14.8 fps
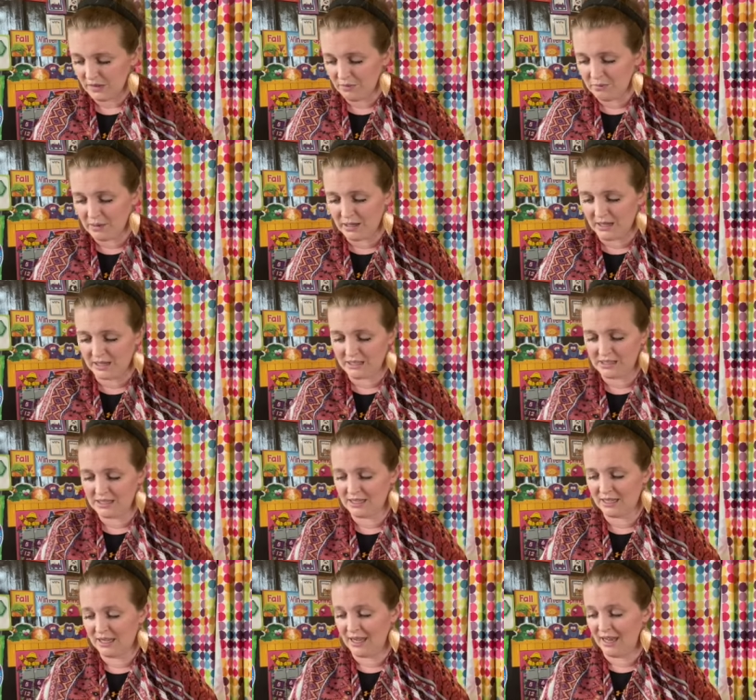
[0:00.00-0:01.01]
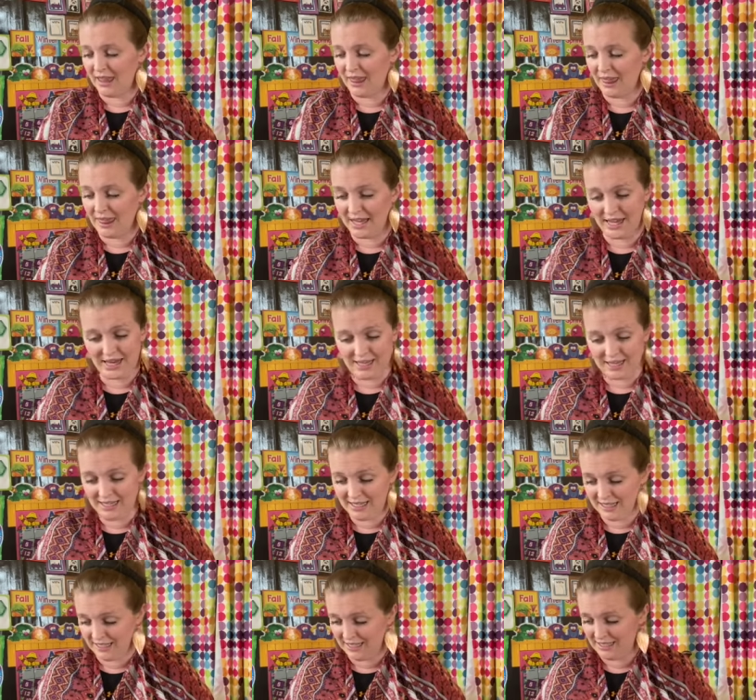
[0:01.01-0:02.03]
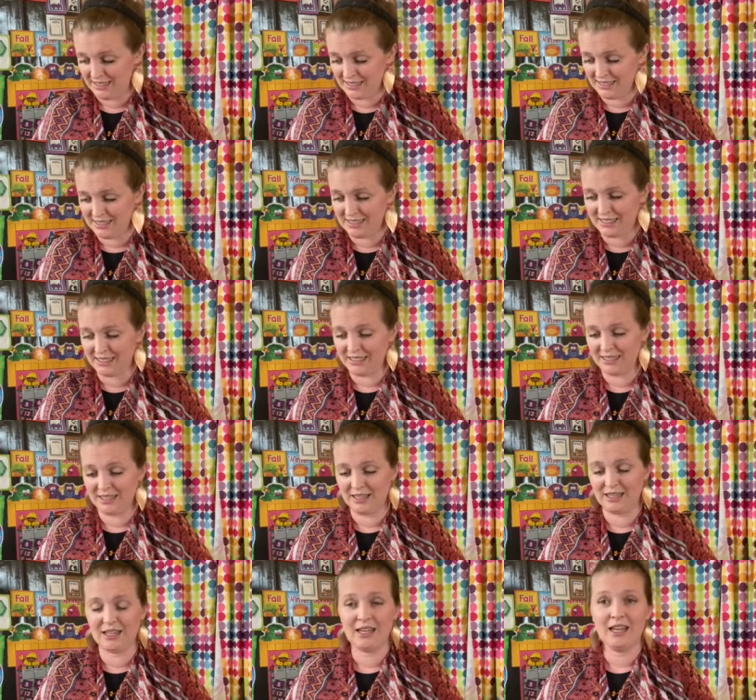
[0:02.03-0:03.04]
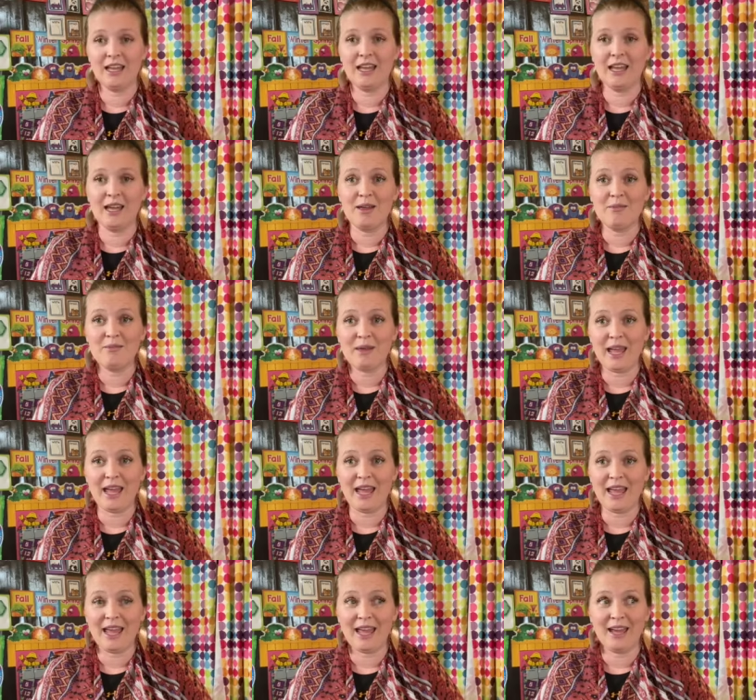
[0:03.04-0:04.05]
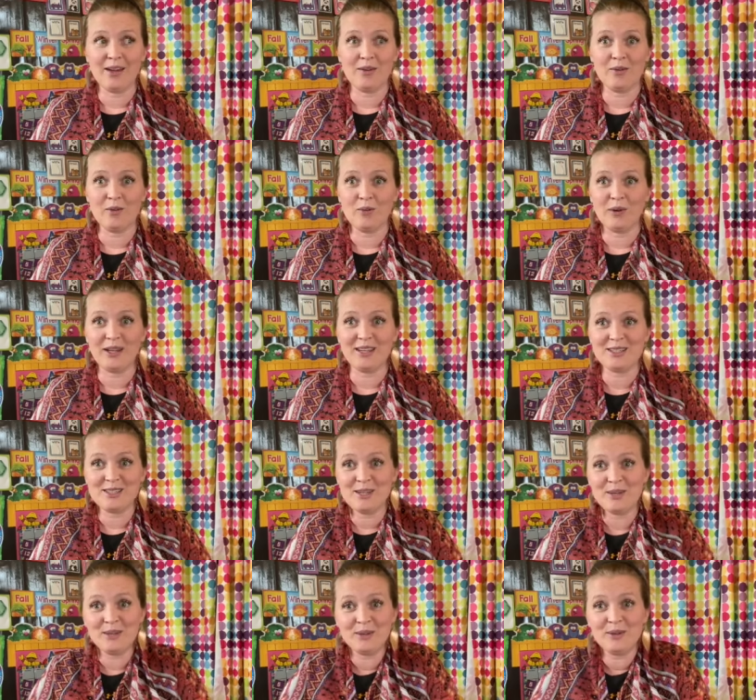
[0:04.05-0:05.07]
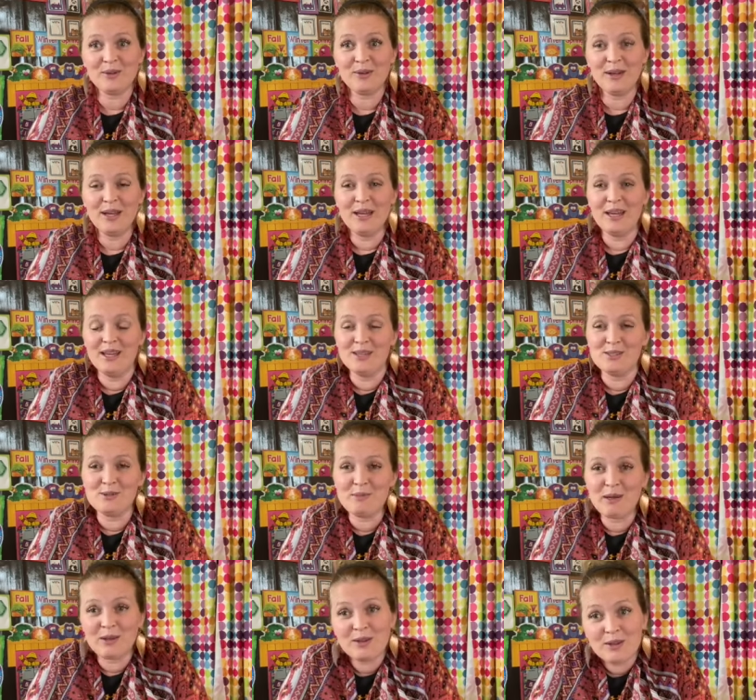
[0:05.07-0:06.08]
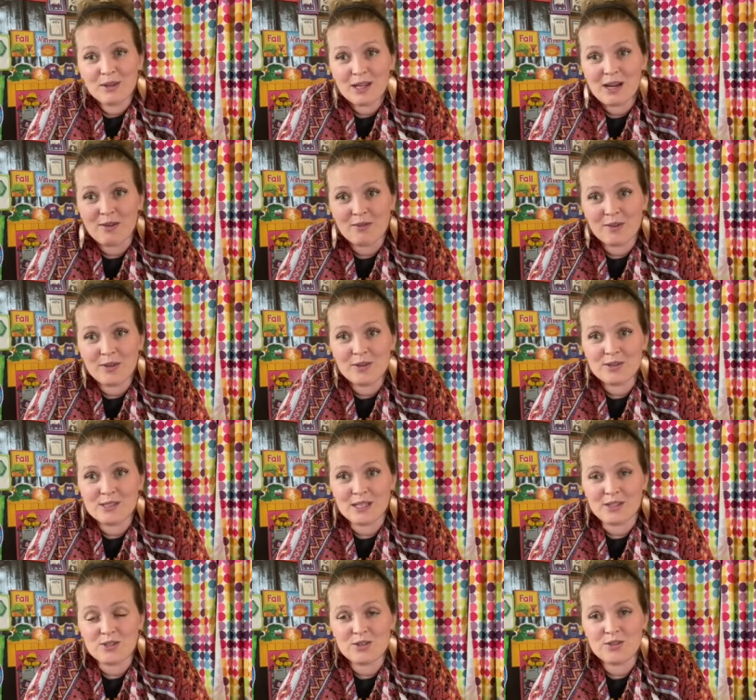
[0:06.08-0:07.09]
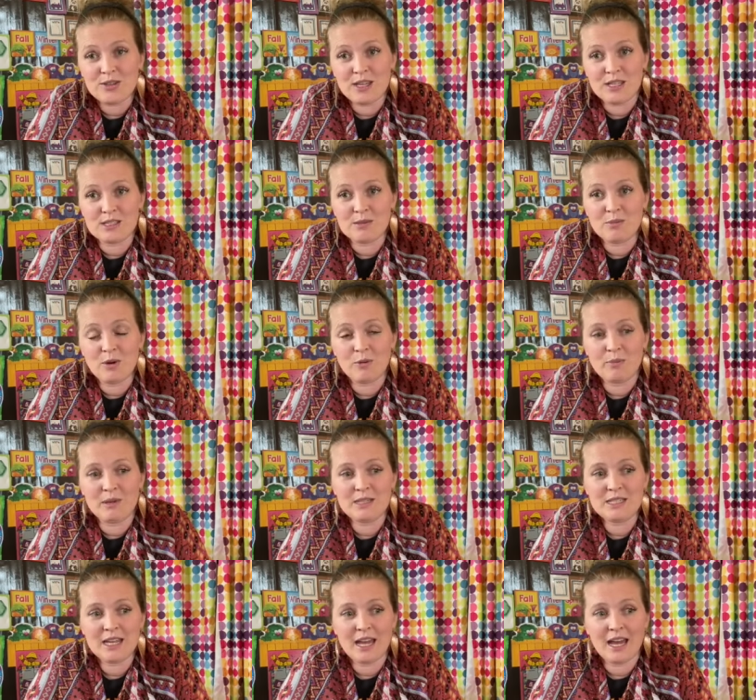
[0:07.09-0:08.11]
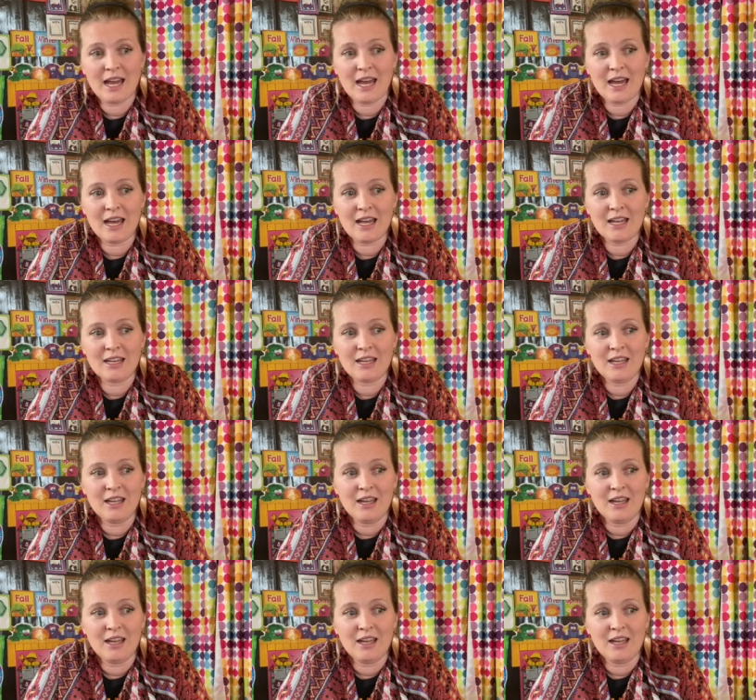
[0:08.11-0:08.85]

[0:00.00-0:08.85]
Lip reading: But that is May week 2. So be on the lookout for all those extra things I'm hoping to add.